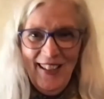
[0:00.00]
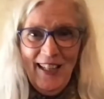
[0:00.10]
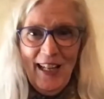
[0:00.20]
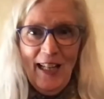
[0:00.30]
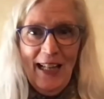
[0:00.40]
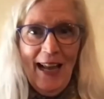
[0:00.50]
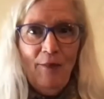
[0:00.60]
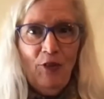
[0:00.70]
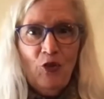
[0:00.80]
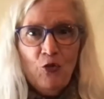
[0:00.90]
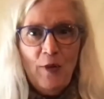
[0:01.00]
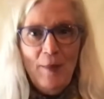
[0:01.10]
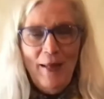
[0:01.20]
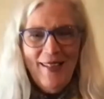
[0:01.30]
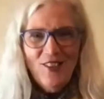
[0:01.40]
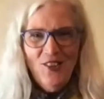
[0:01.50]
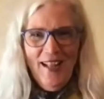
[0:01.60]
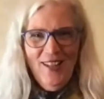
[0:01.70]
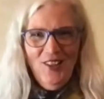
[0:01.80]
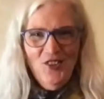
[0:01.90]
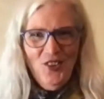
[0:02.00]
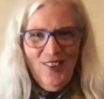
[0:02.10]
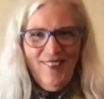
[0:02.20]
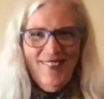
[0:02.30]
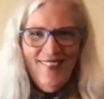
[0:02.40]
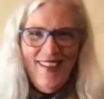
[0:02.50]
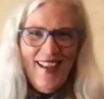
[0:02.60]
little live streaming challenges.